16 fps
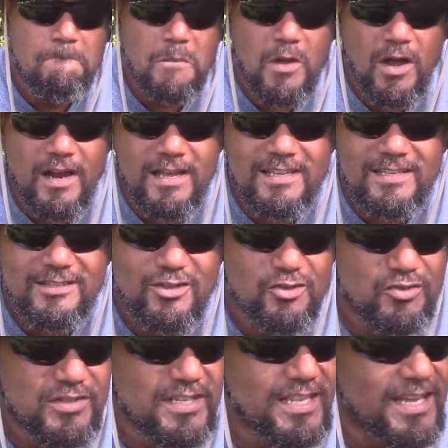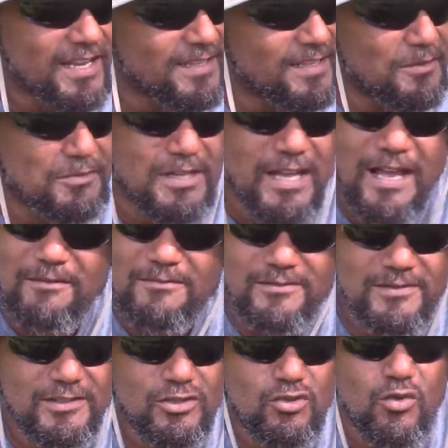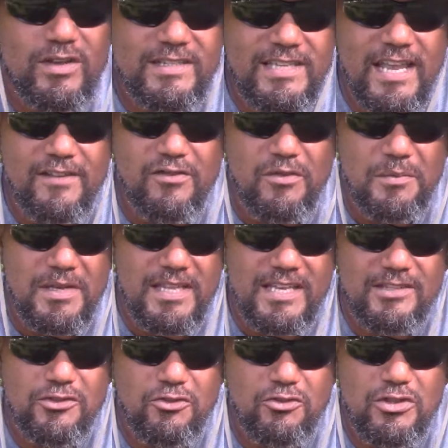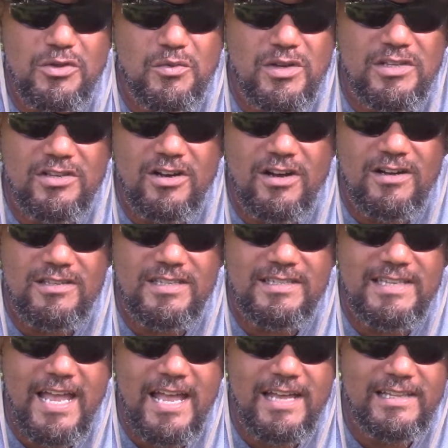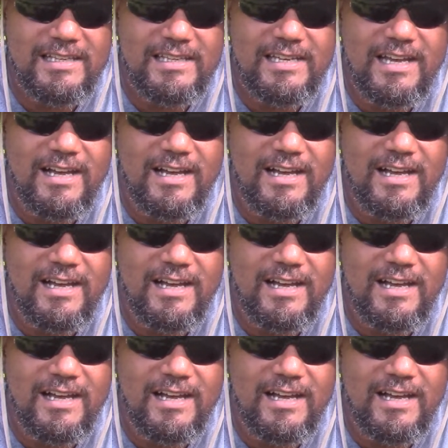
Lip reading: Alright, so you see that? That was so exciting for me. That's 31 yards exactly.